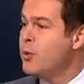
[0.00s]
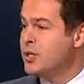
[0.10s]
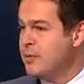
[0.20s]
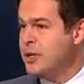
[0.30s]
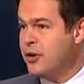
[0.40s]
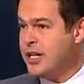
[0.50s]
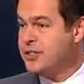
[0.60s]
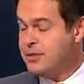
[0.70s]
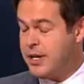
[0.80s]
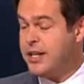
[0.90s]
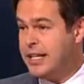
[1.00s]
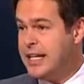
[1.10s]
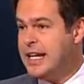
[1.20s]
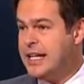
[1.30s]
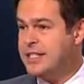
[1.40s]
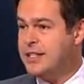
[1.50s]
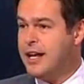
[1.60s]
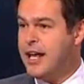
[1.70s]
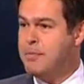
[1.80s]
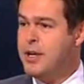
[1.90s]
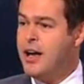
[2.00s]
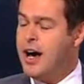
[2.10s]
always going to be honest. I think it is. Um,